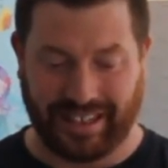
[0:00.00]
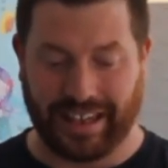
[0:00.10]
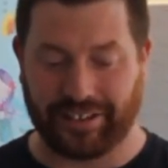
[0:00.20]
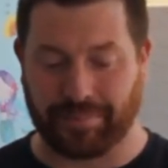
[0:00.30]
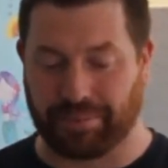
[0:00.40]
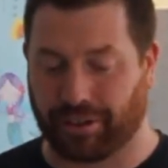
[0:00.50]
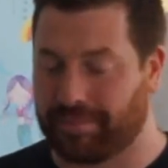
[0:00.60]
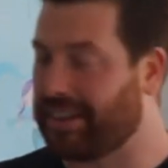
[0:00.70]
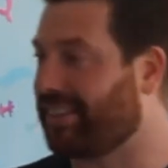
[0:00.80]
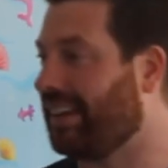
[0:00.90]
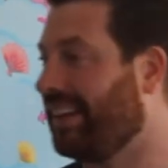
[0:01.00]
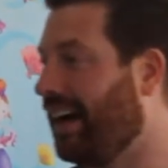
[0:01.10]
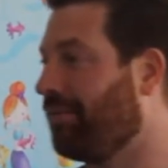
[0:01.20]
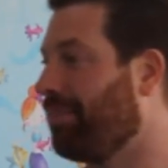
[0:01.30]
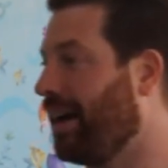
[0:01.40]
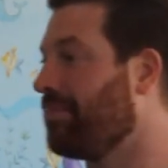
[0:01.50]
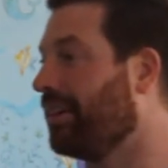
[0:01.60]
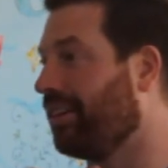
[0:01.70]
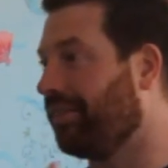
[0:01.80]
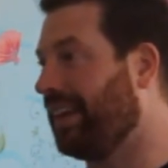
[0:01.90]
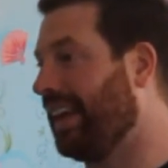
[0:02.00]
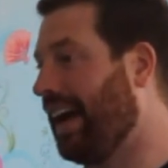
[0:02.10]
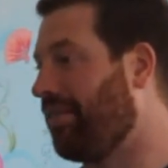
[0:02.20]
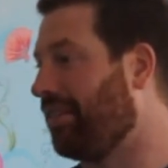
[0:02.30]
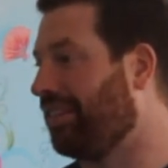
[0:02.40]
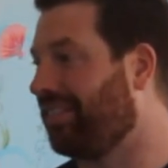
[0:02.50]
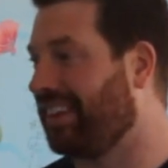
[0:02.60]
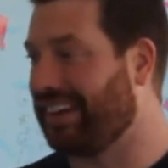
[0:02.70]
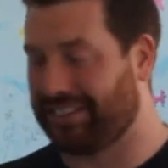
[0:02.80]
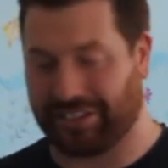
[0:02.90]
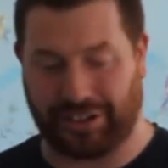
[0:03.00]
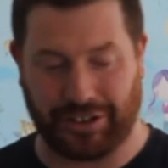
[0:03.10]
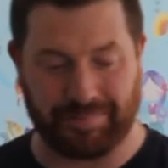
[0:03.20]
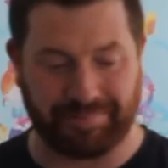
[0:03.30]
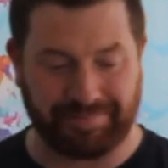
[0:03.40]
It is a promise, a down payment of the inheritance that is to come.